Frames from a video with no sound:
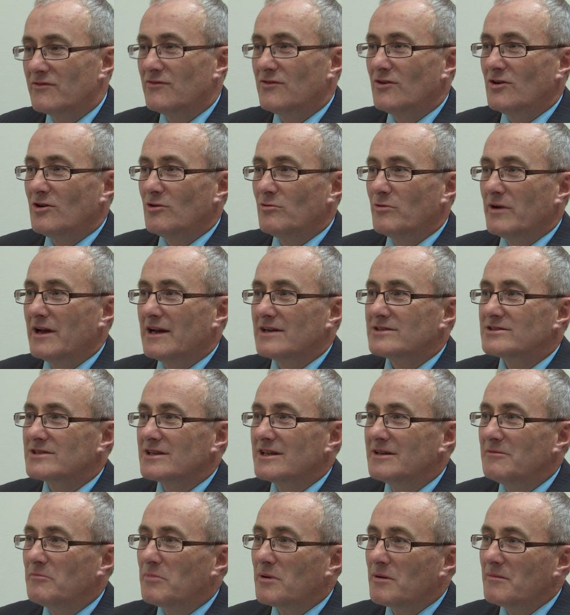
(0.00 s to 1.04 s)
Before we
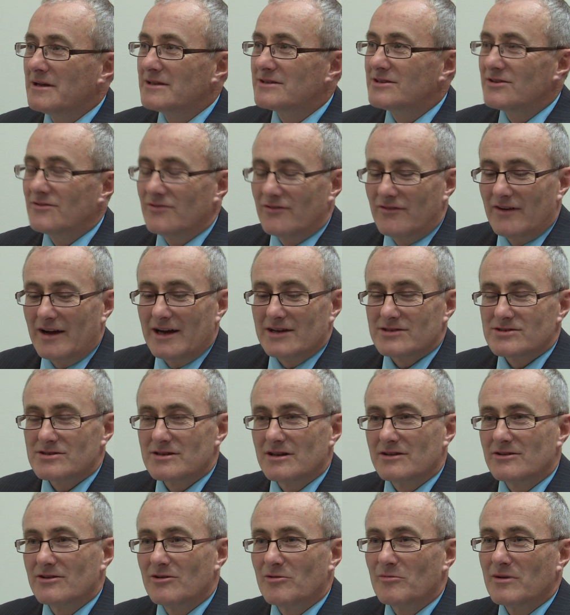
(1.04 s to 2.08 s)
actually implemented Phast,
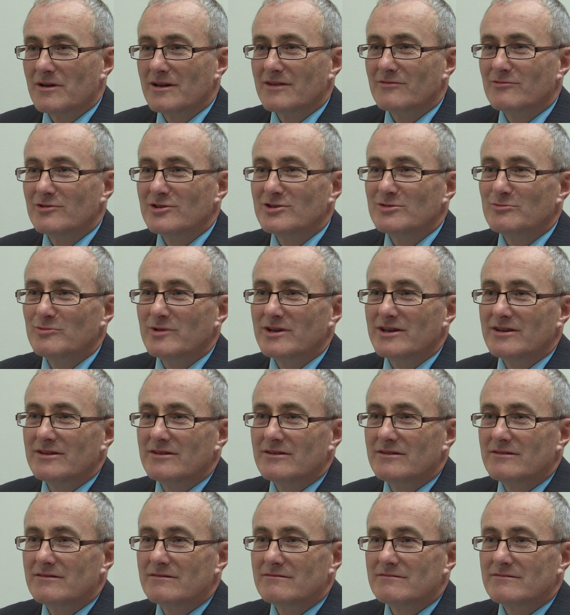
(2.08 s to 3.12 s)
I don't believe we
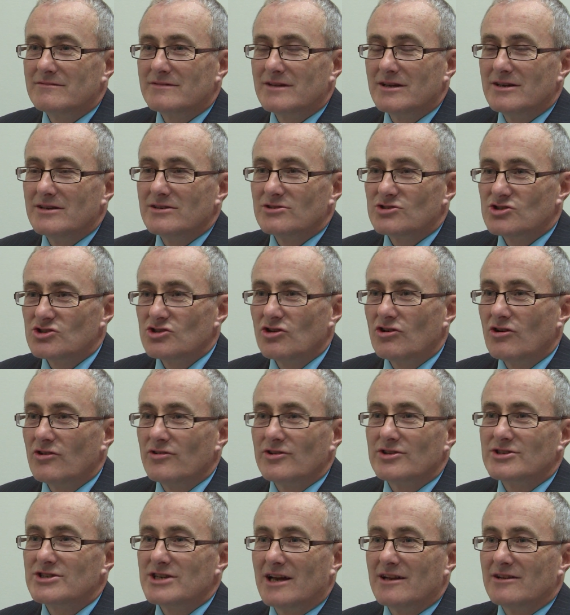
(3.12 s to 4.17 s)
saw
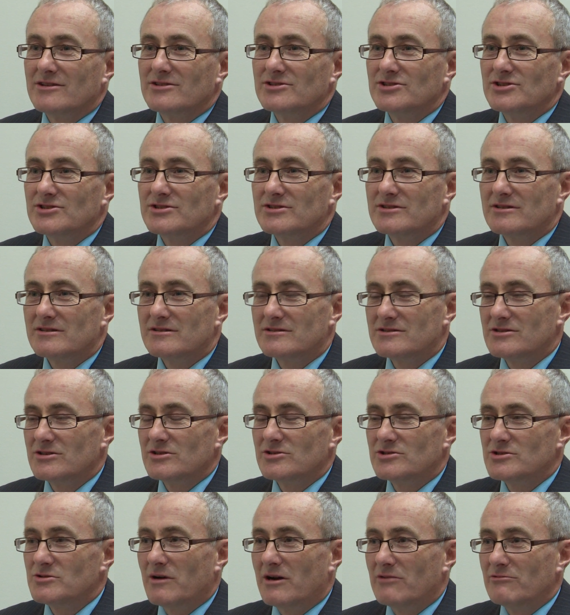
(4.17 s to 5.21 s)
the challenges
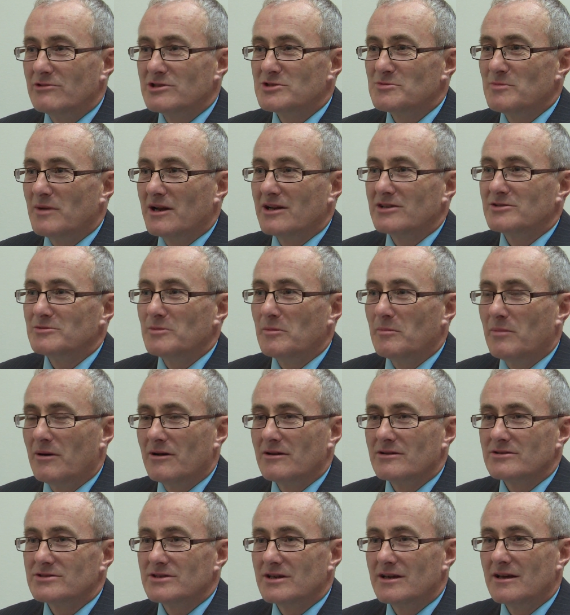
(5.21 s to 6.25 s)
to our risk management
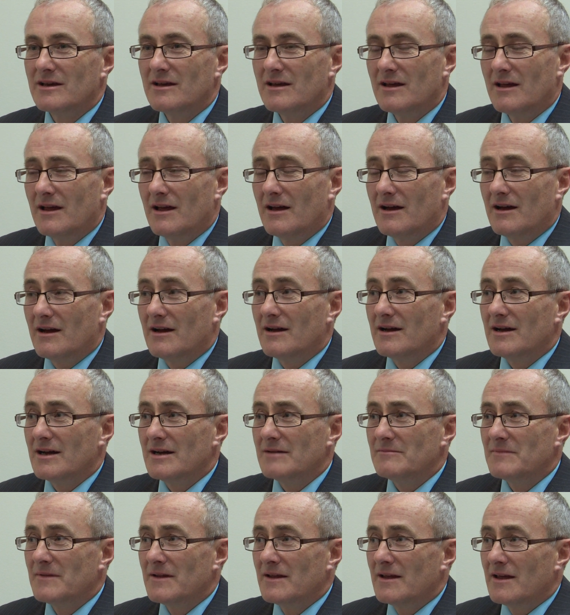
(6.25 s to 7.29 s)
policy.
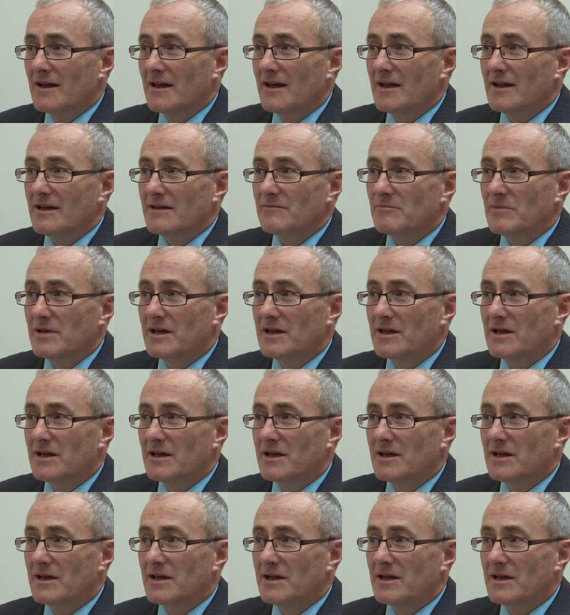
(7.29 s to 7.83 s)
It